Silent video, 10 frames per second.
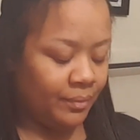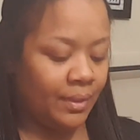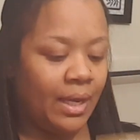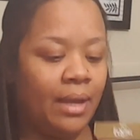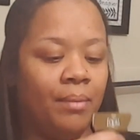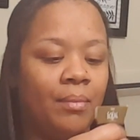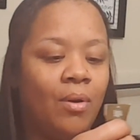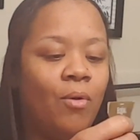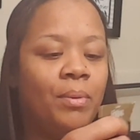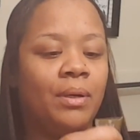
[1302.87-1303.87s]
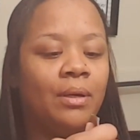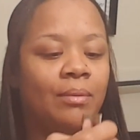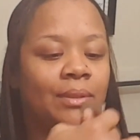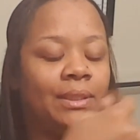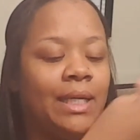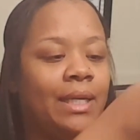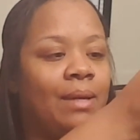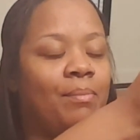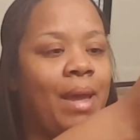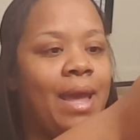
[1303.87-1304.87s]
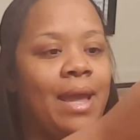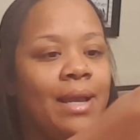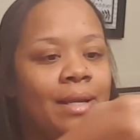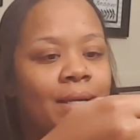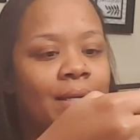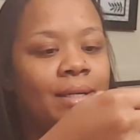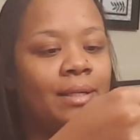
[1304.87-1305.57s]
Okay, I'm opening up the second pack.